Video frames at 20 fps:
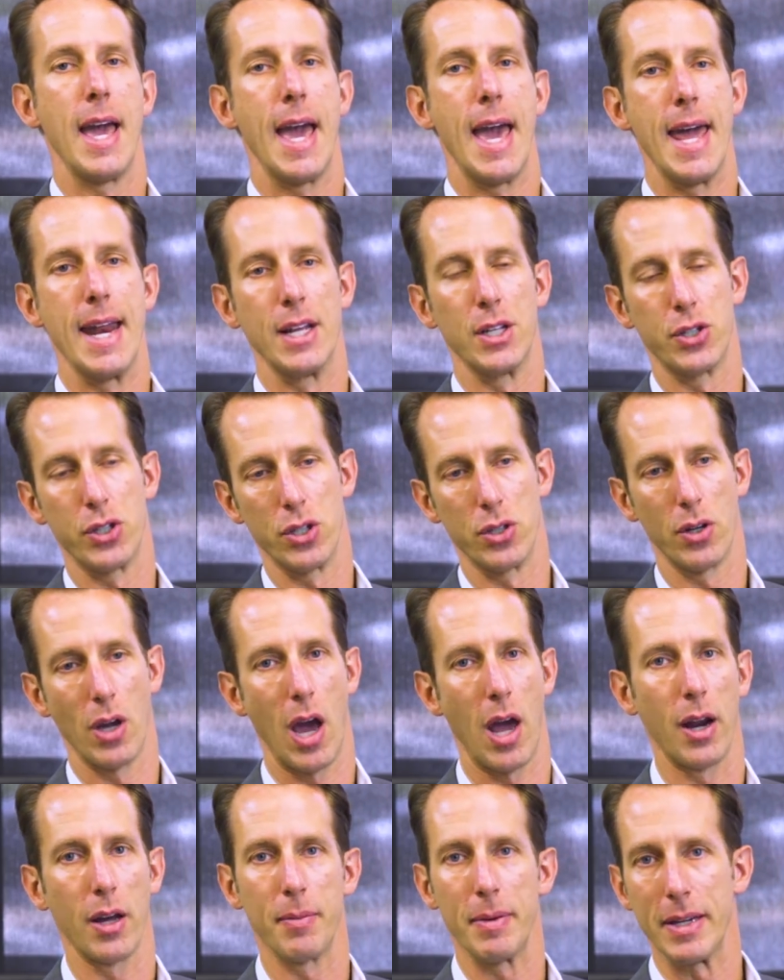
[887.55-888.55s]
And you
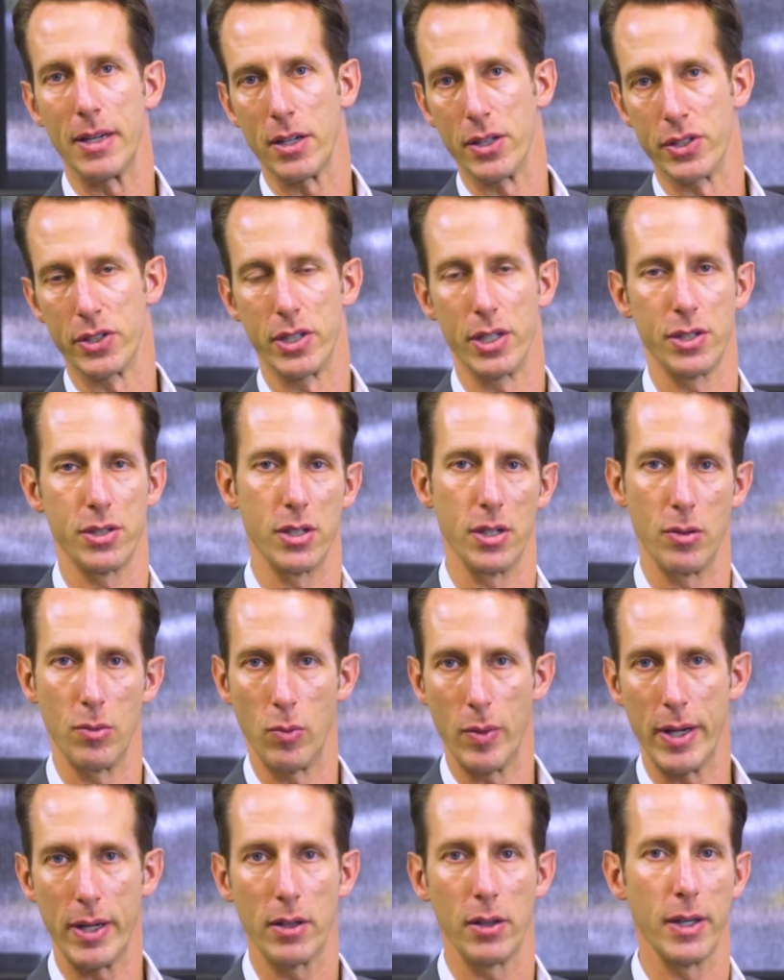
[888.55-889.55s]
gotta be consistent,
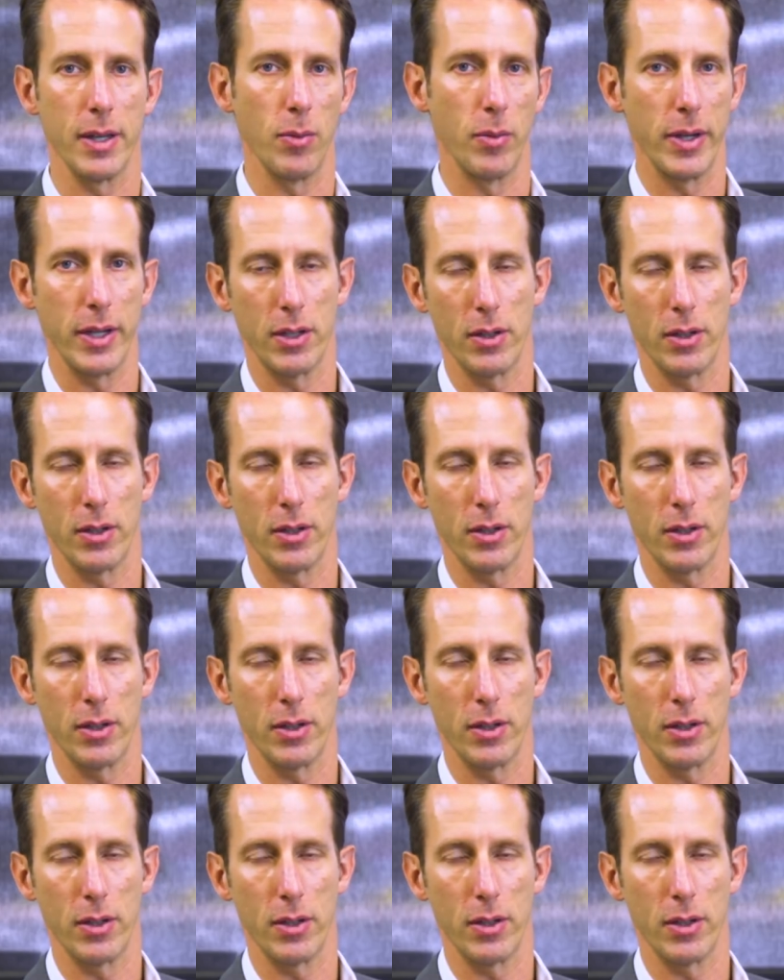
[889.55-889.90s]
weekly.